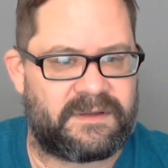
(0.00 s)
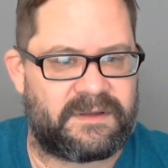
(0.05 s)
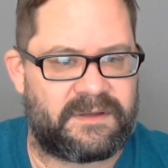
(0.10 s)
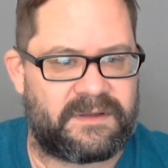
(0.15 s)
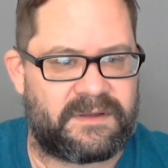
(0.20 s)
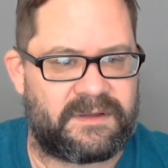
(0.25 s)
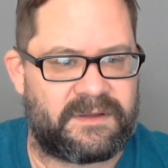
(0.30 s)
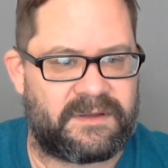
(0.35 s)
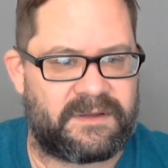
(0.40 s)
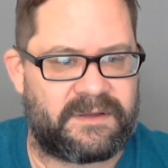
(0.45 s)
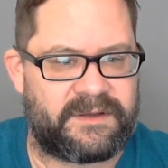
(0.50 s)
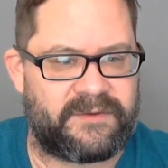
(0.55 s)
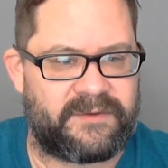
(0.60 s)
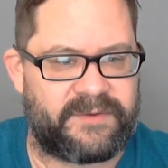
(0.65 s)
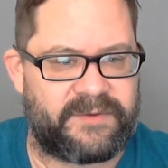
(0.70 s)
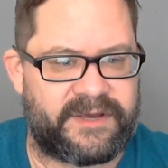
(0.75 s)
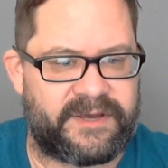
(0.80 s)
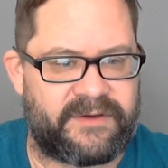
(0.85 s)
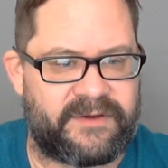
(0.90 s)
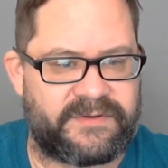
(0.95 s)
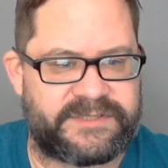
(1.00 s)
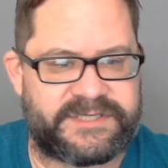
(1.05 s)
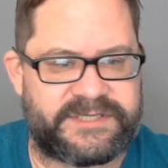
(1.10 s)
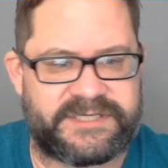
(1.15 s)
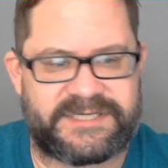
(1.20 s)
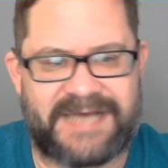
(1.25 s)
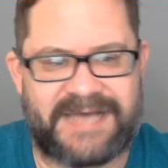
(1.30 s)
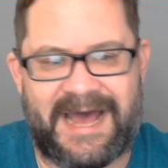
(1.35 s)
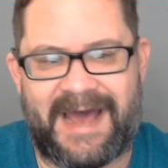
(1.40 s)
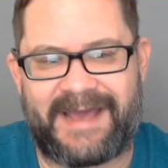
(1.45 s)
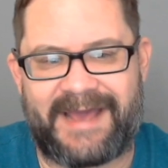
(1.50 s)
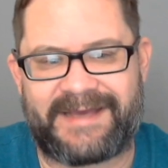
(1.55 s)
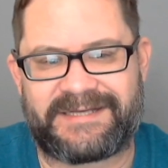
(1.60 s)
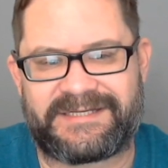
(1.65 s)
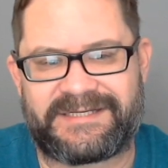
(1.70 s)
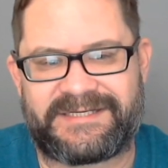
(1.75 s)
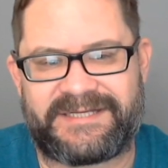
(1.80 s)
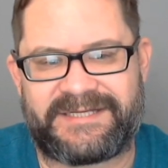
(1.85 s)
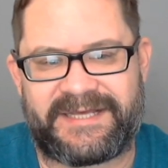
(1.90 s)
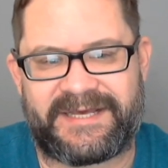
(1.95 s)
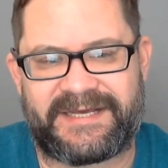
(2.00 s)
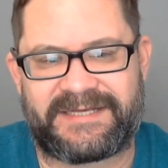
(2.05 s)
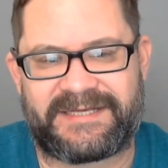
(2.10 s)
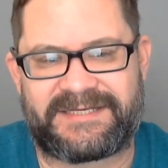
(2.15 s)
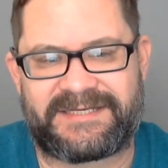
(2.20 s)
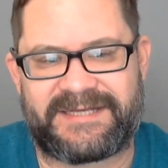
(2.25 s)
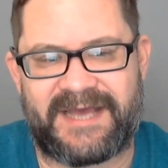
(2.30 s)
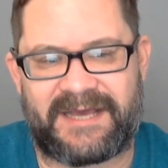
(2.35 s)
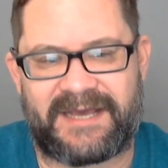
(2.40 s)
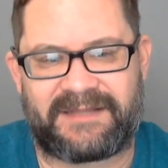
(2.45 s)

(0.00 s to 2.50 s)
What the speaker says: Here we go. It's this ISDN Tech